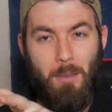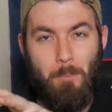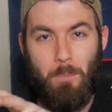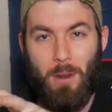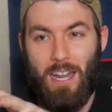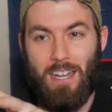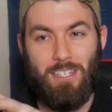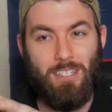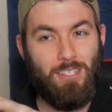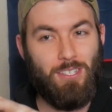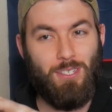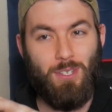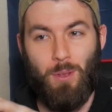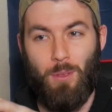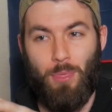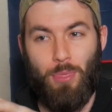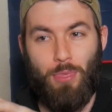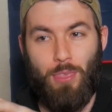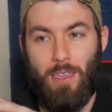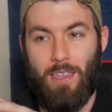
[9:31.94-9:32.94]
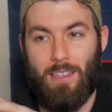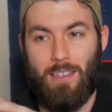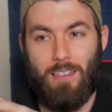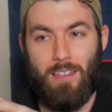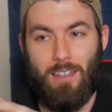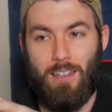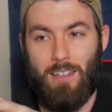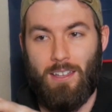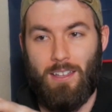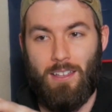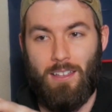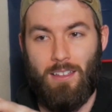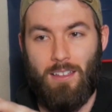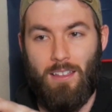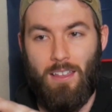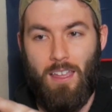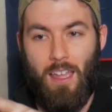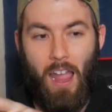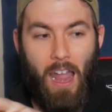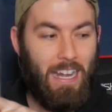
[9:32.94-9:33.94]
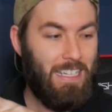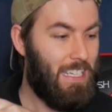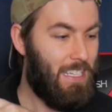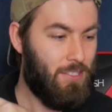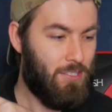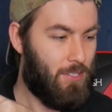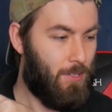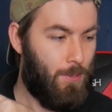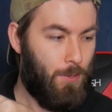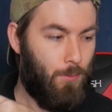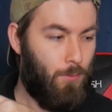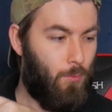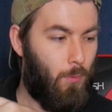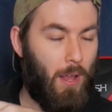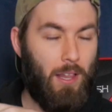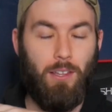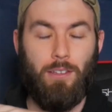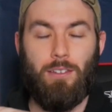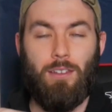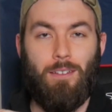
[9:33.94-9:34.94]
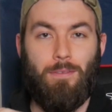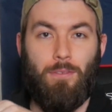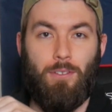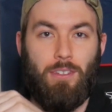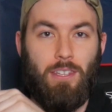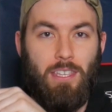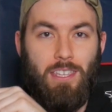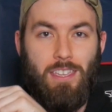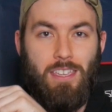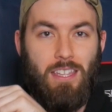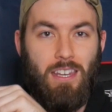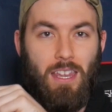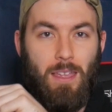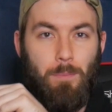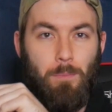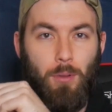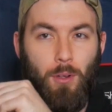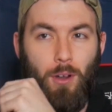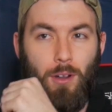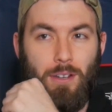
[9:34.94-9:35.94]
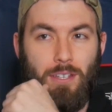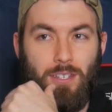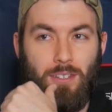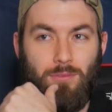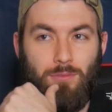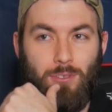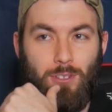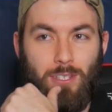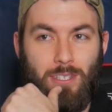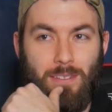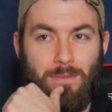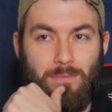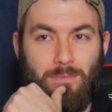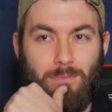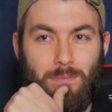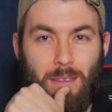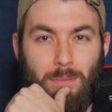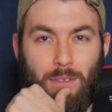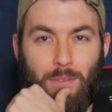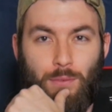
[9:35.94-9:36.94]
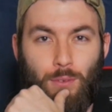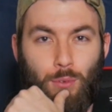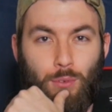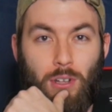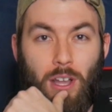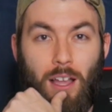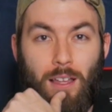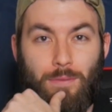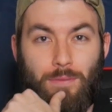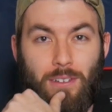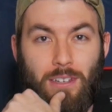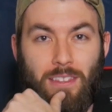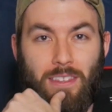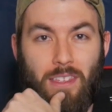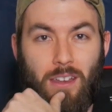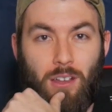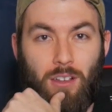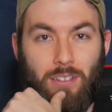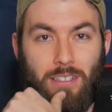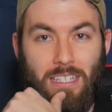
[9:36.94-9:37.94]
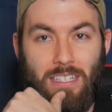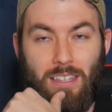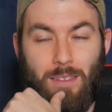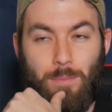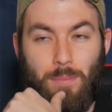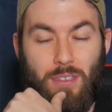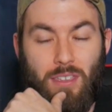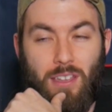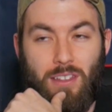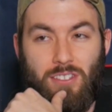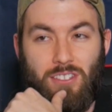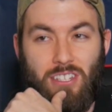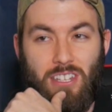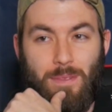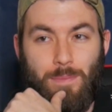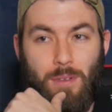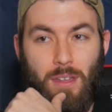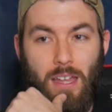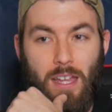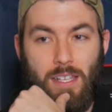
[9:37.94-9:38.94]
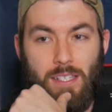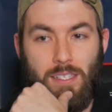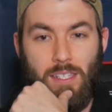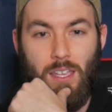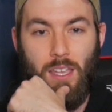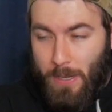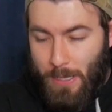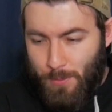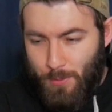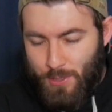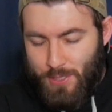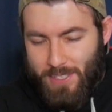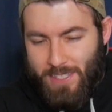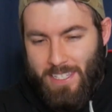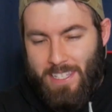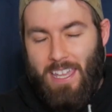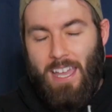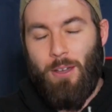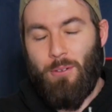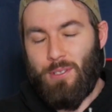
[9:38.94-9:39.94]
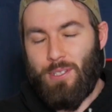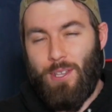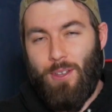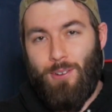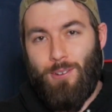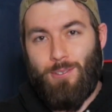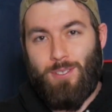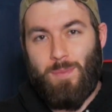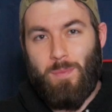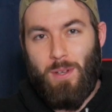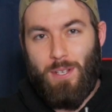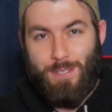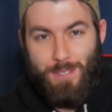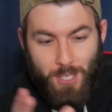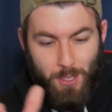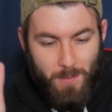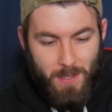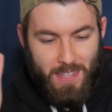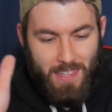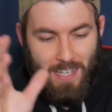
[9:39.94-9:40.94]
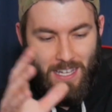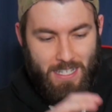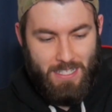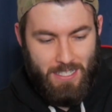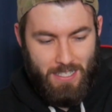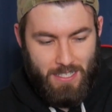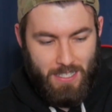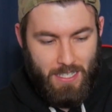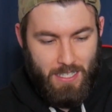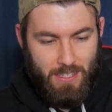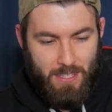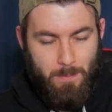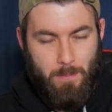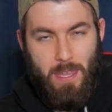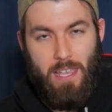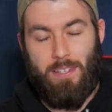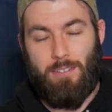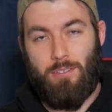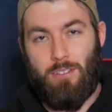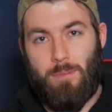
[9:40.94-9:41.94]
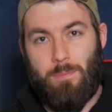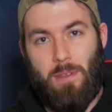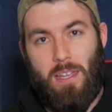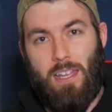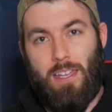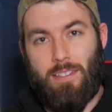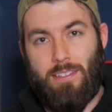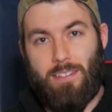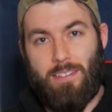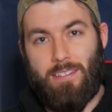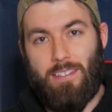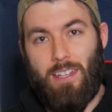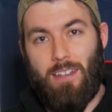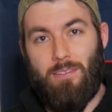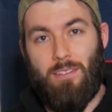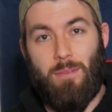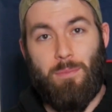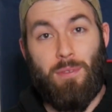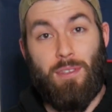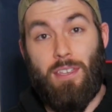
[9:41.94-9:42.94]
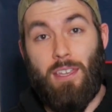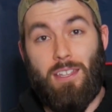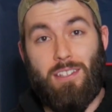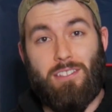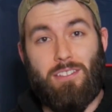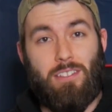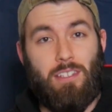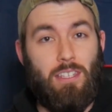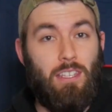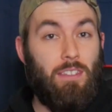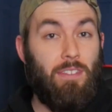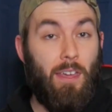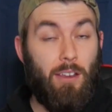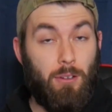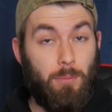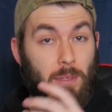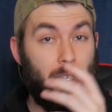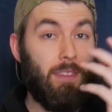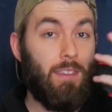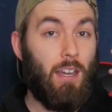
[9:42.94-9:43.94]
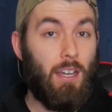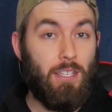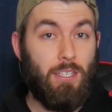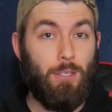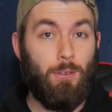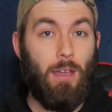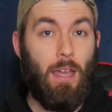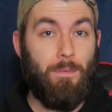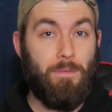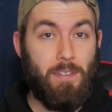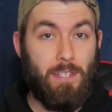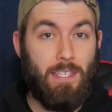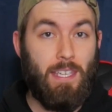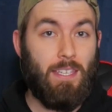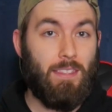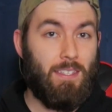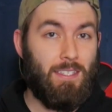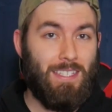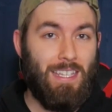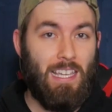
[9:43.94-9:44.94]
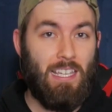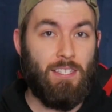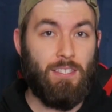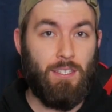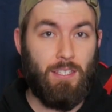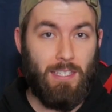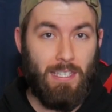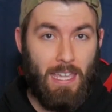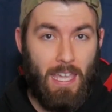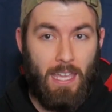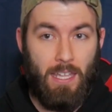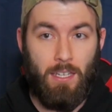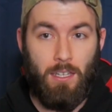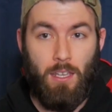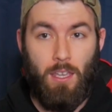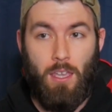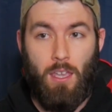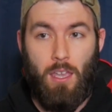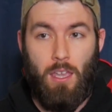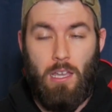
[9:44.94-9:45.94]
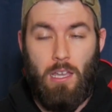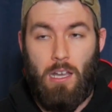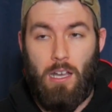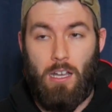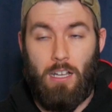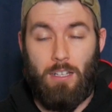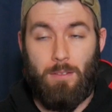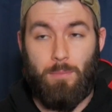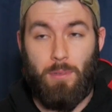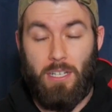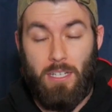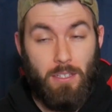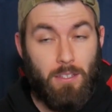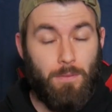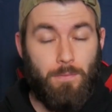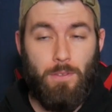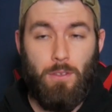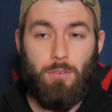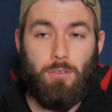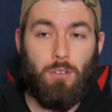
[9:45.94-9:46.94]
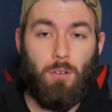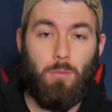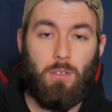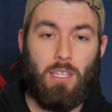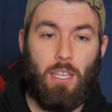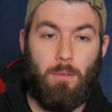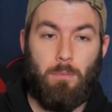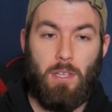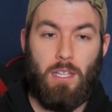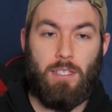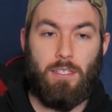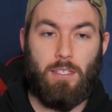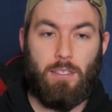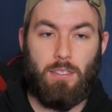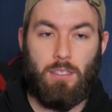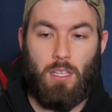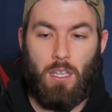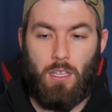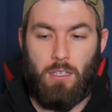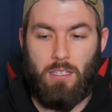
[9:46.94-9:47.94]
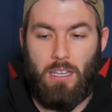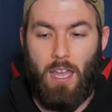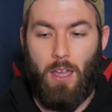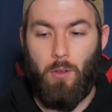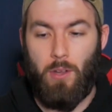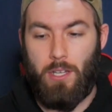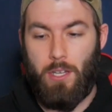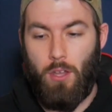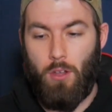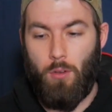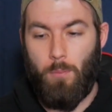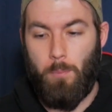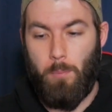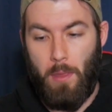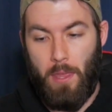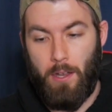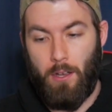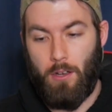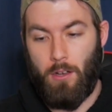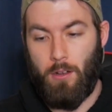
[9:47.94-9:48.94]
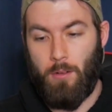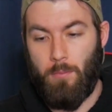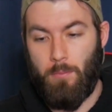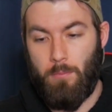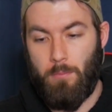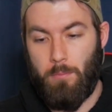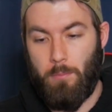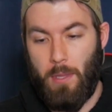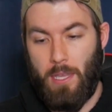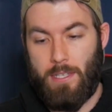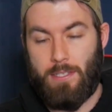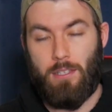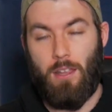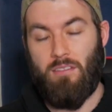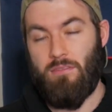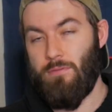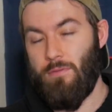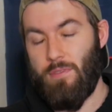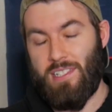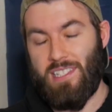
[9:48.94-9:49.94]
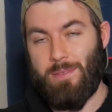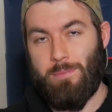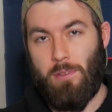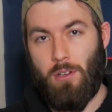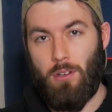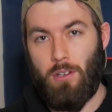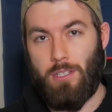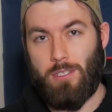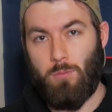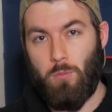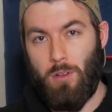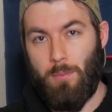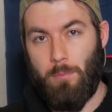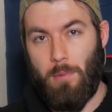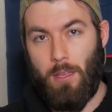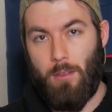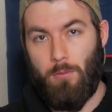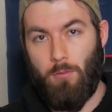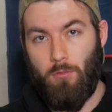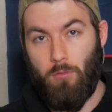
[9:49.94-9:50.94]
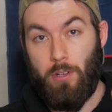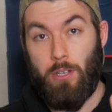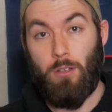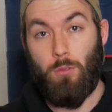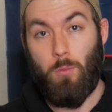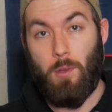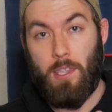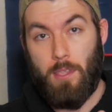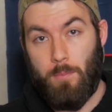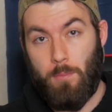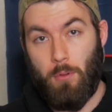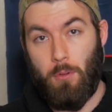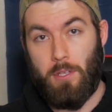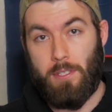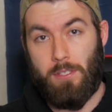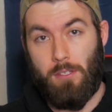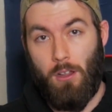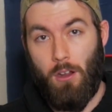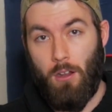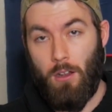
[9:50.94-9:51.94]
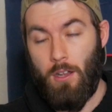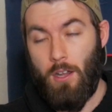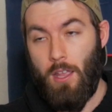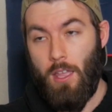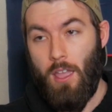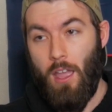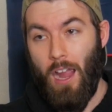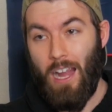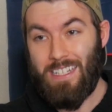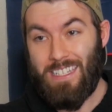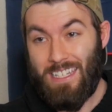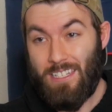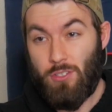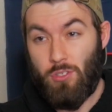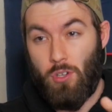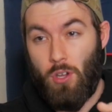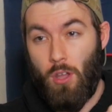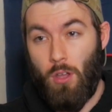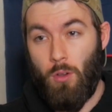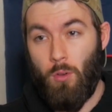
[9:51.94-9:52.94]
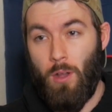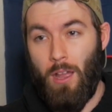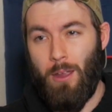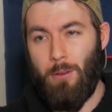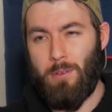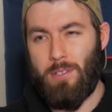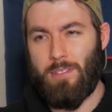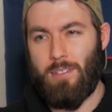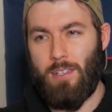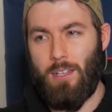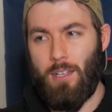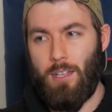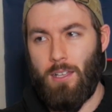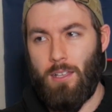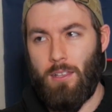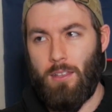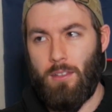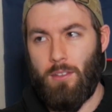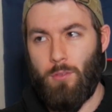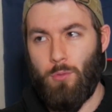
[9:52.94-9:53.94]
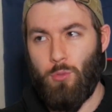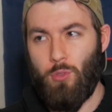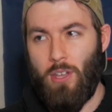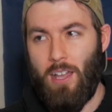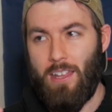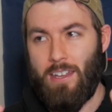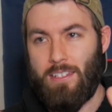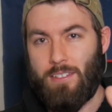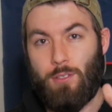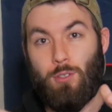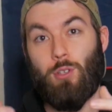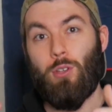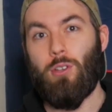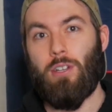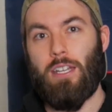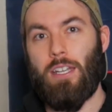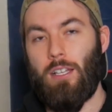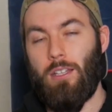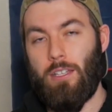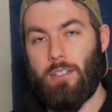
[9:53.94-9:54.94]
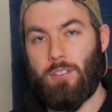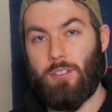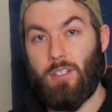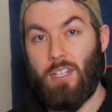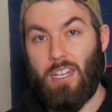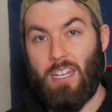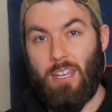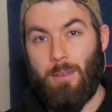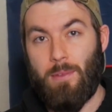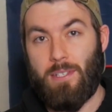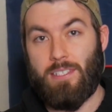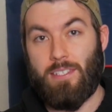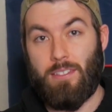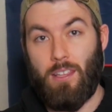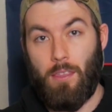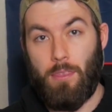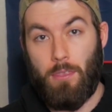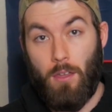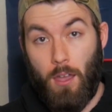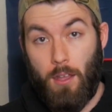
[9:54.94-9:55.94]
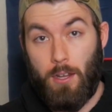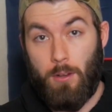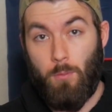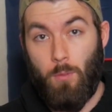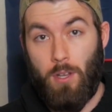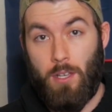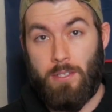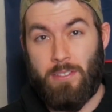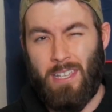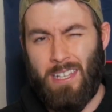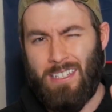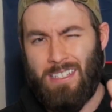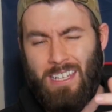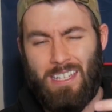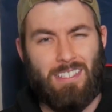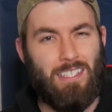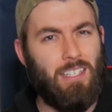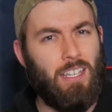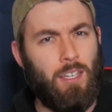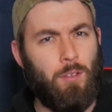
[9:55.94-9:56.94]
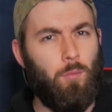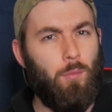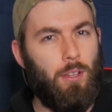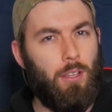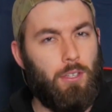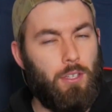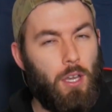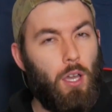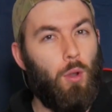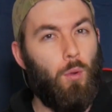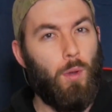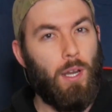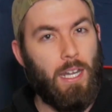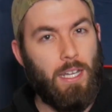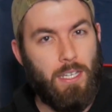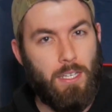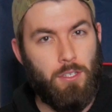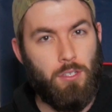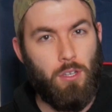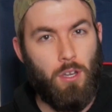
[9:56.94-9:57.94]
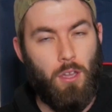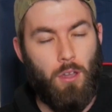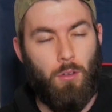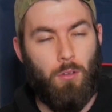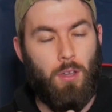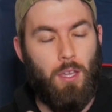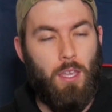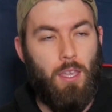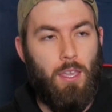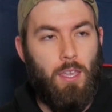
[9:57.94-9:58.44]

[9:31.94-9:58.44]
but I just don't think, I didn't do well enough on the E&M part to really make me feel confident that I'll get the PhD pass. We will see how it goes, but assuming that I just get the master's pass instead of the PhD, that'll mean that I do have to take the test again. But in the future, what that means is now I know better based off of experience what my real weak points are. I didn't know I was not as good at electrodynamics as I thought I was. I guess I didn't really know what I didn't know.